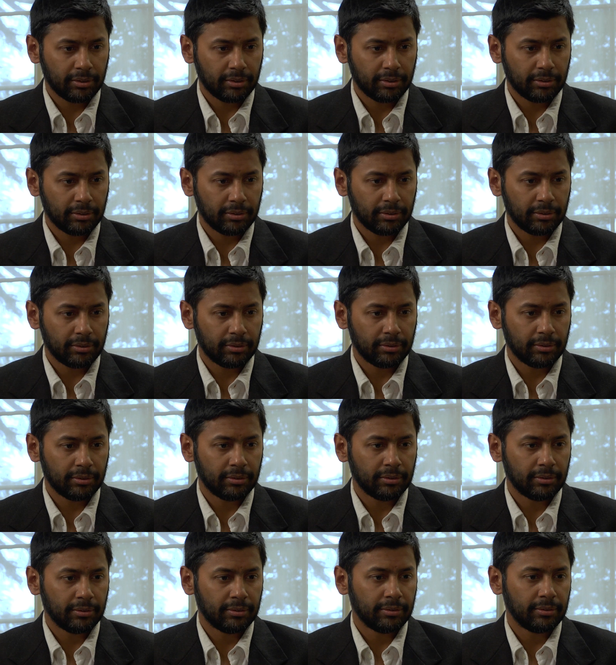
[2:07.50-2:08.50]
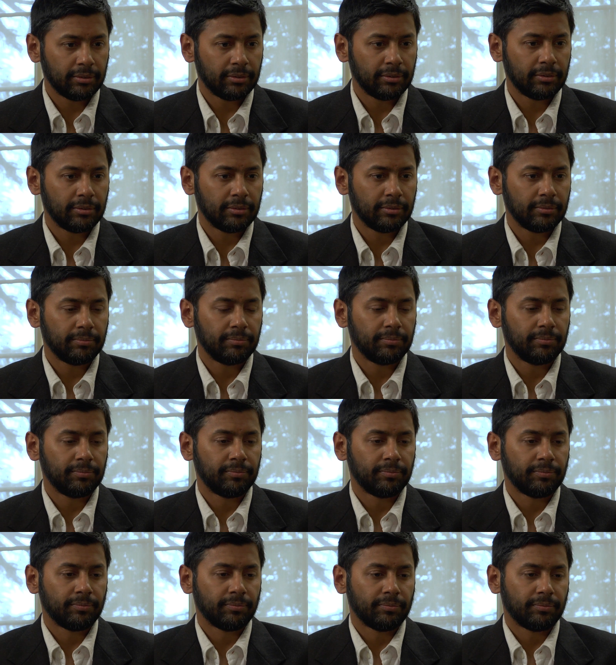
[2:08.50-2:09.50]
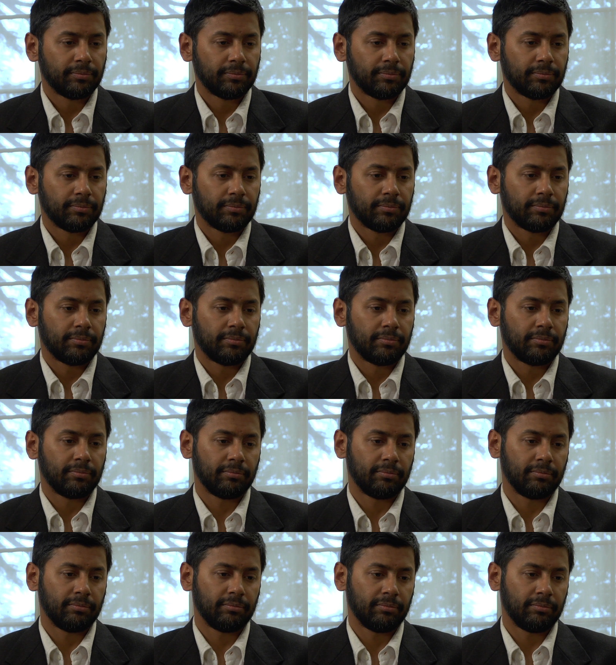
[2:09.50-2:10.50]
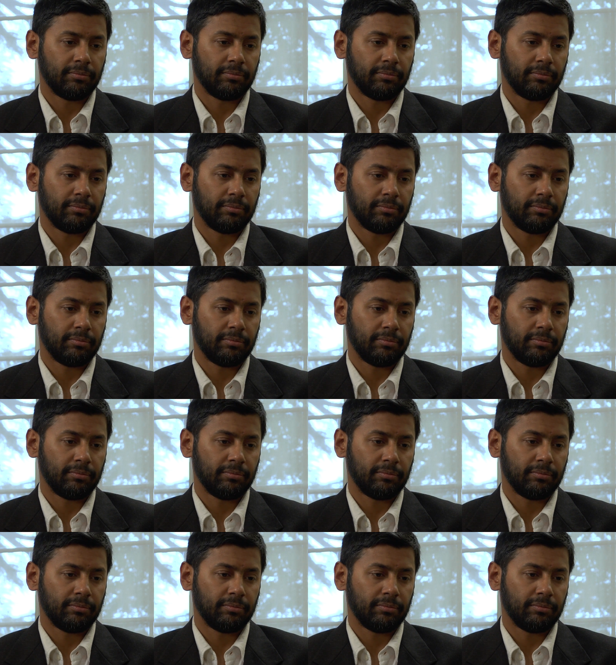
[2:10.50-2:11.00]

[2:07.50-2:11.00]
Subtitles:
No one is speaking in this clip.